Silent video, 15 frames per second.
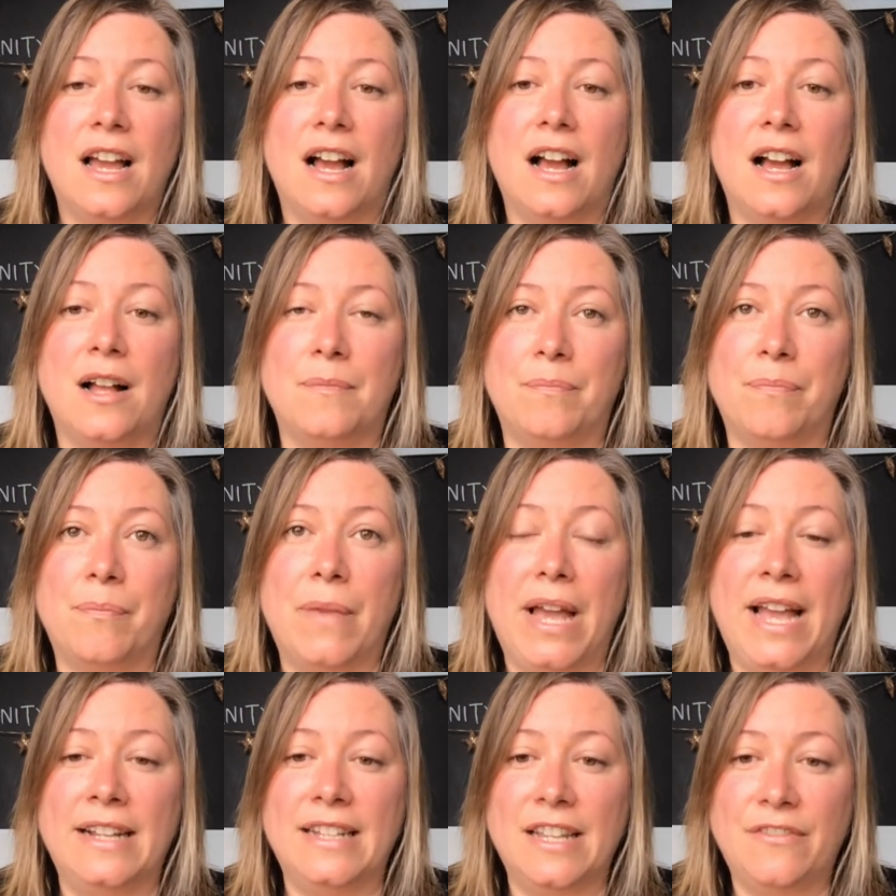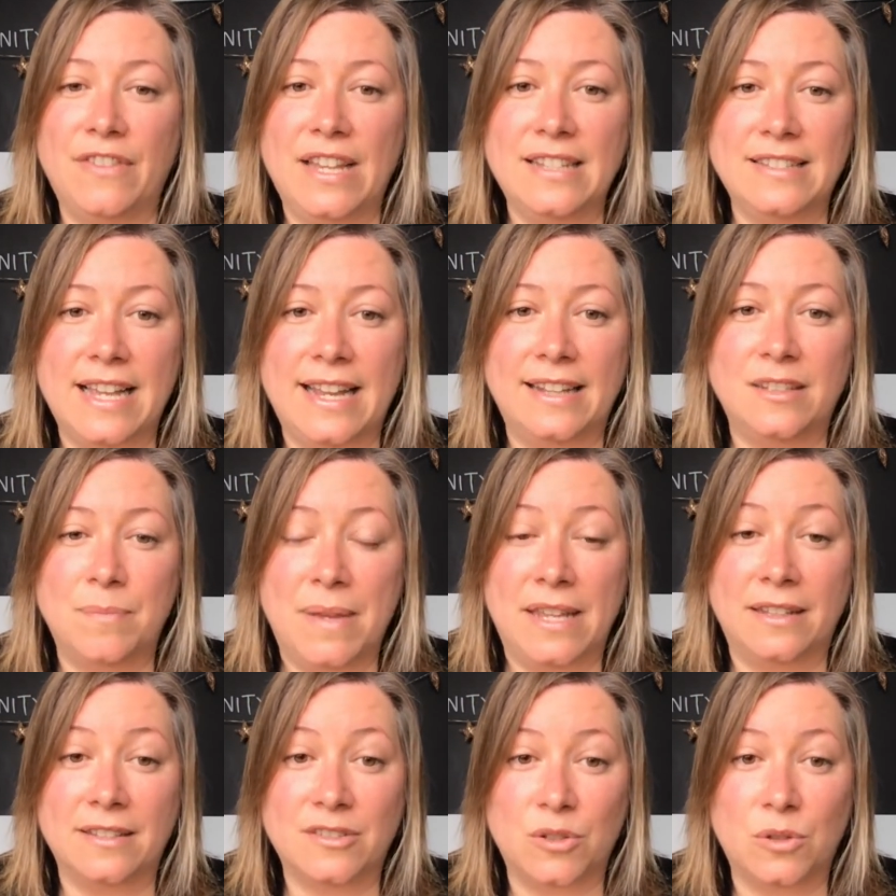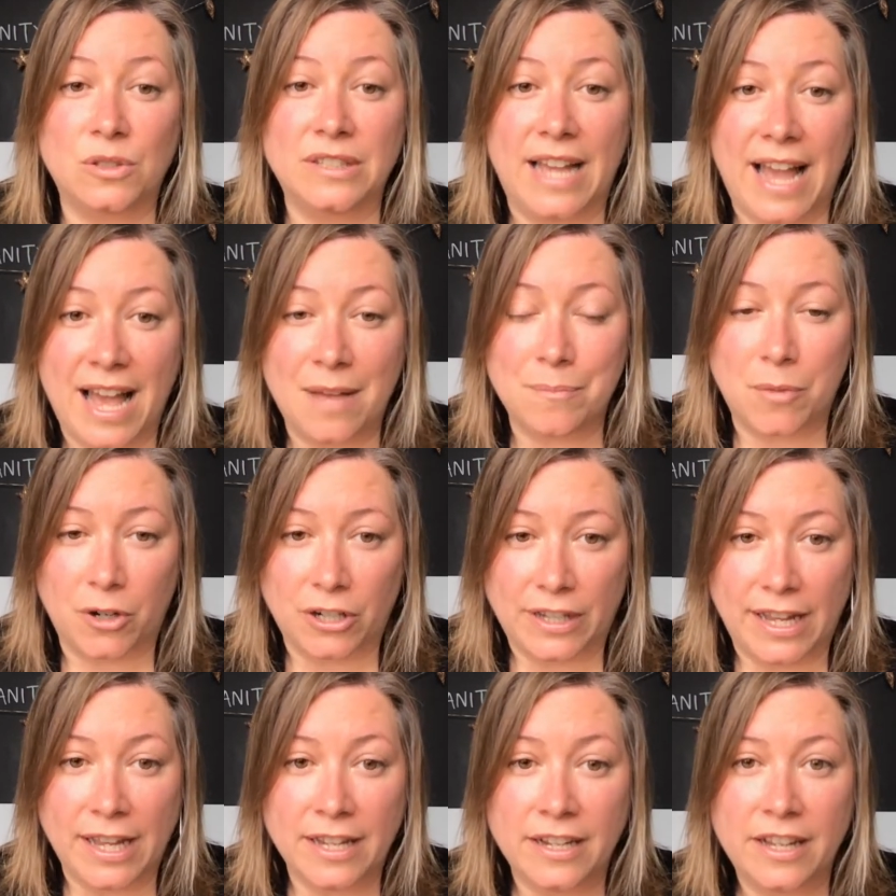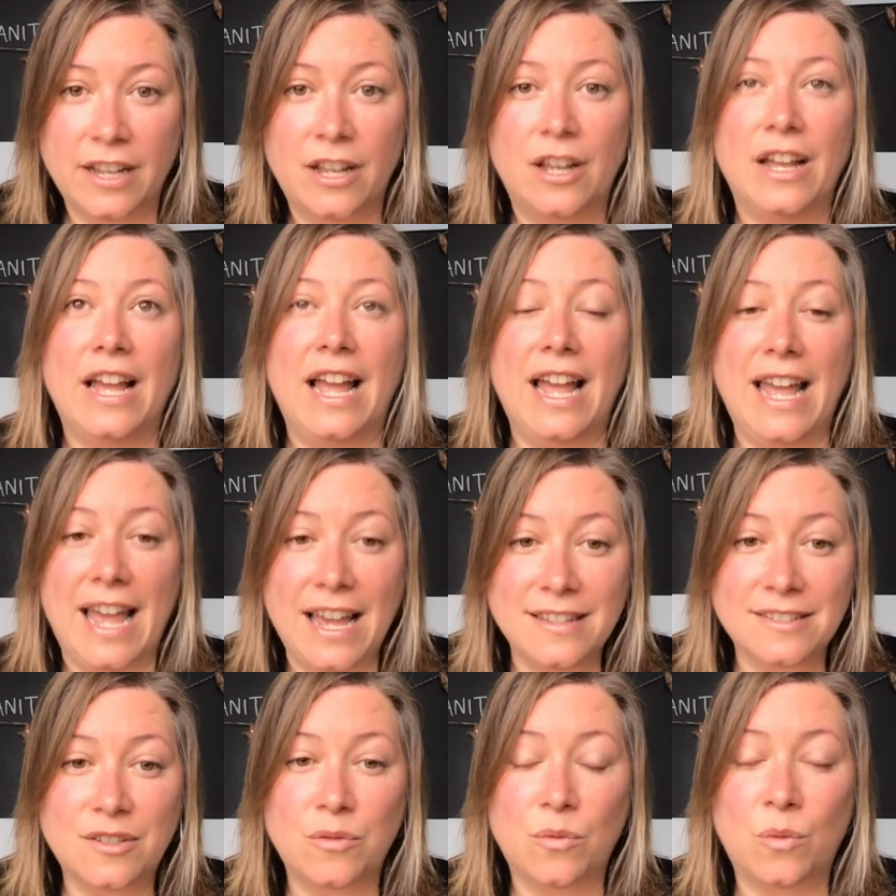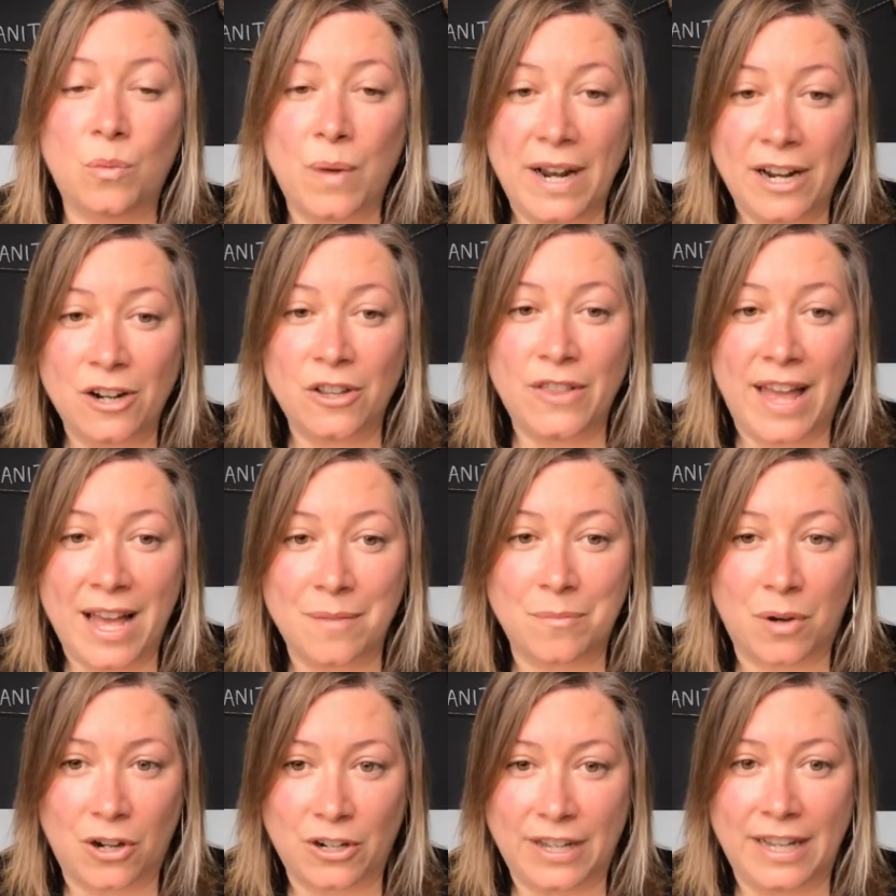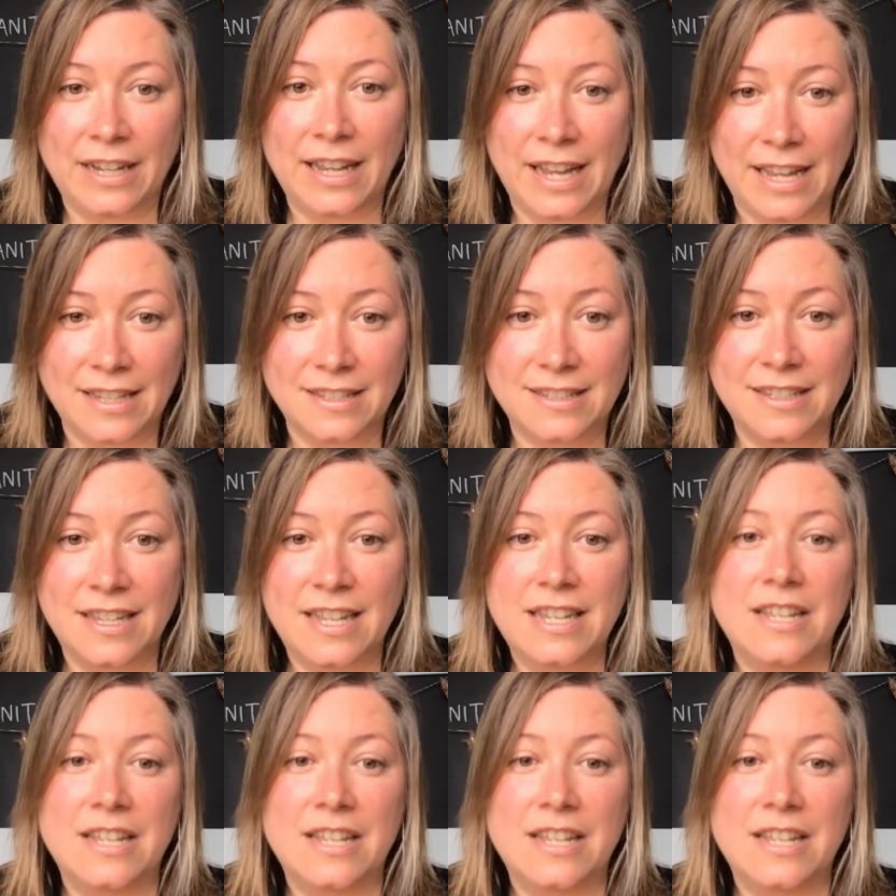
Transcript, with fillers: And if they say it's being sold at market, ask where that market is.